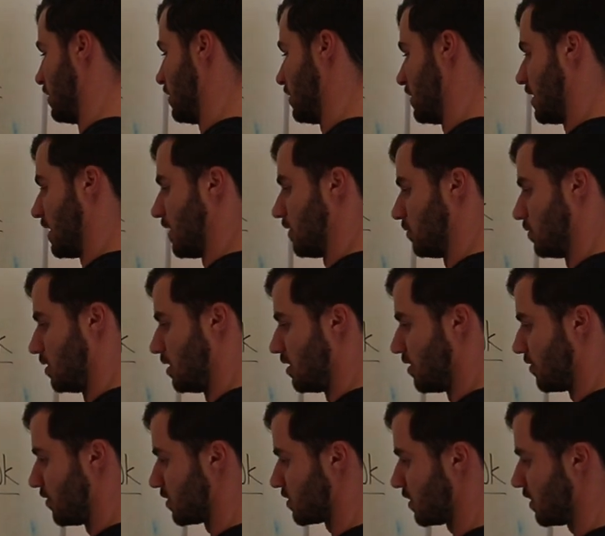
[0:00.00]
Now,
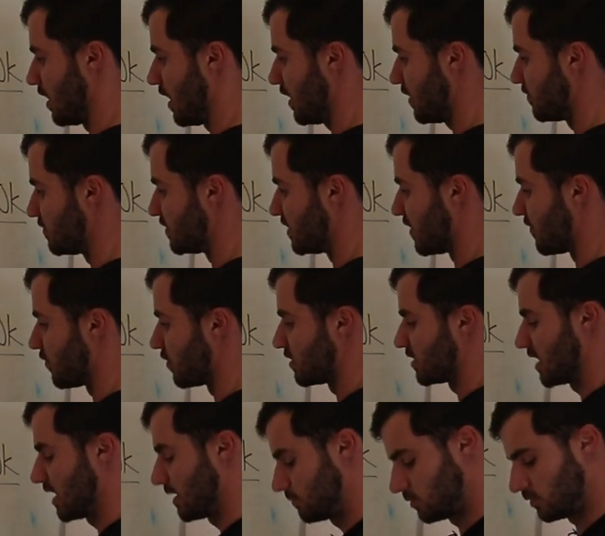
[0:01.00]
there's a lot of different
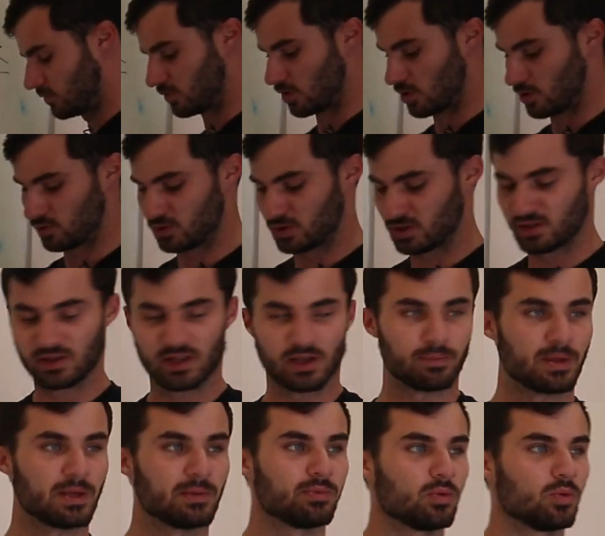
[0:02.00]
types of loans that
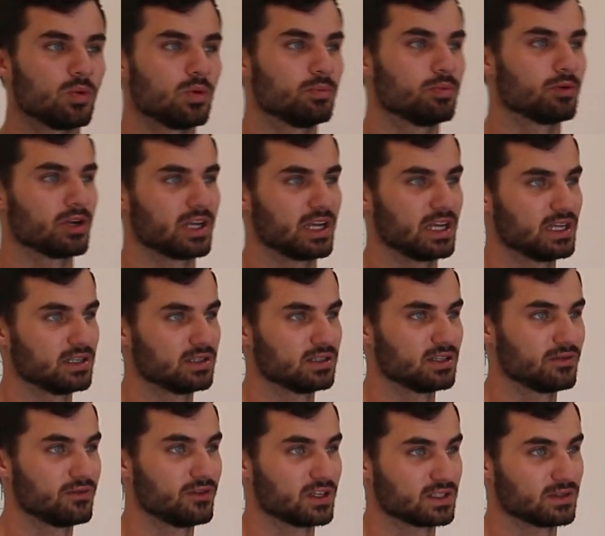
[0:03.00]
people will bring in to
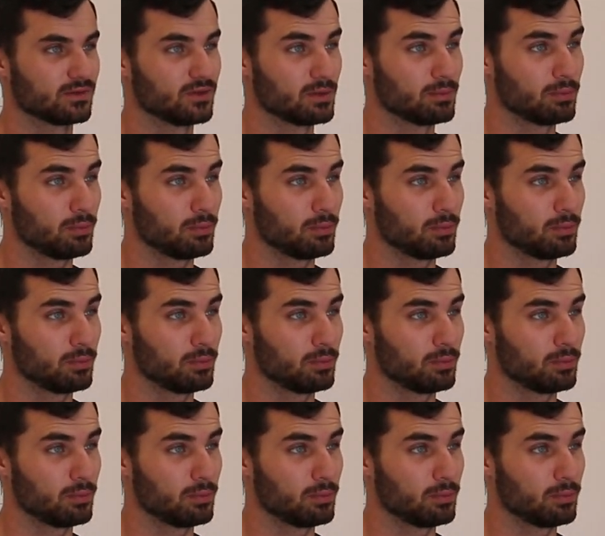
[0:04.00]
fix and flip a